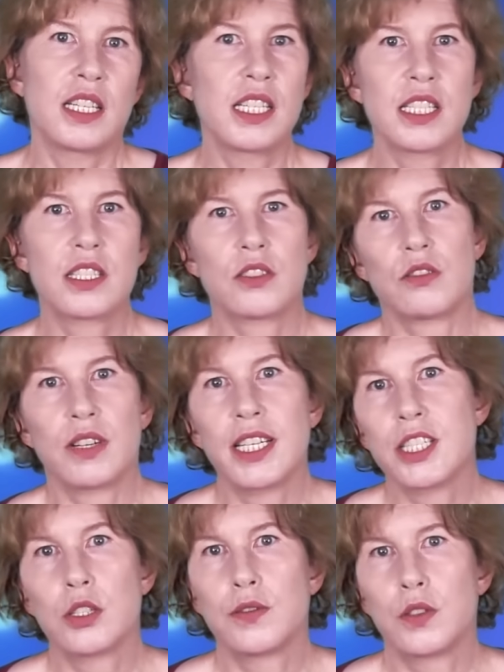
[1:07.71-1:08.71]
He's
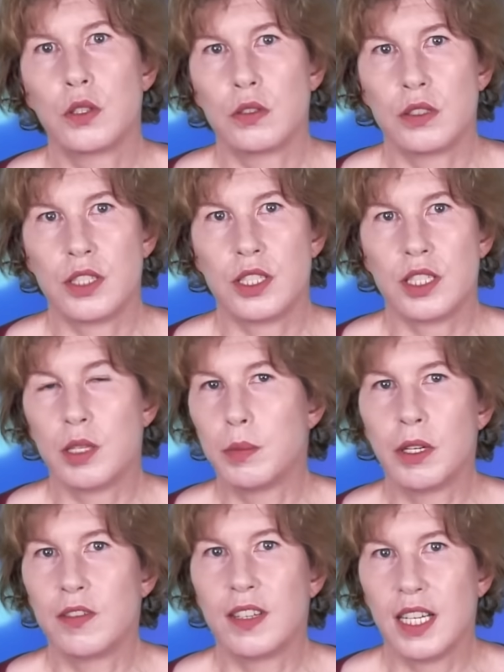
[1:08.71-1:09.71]
right, of course,
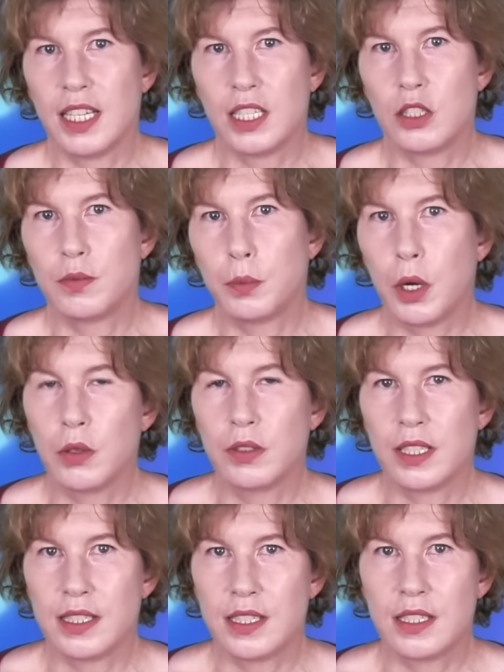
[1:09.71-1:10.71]
about the lack of
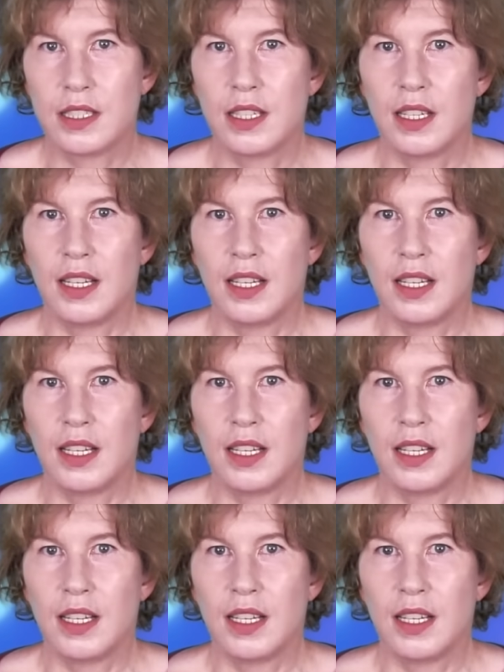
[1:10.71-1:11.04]
progress.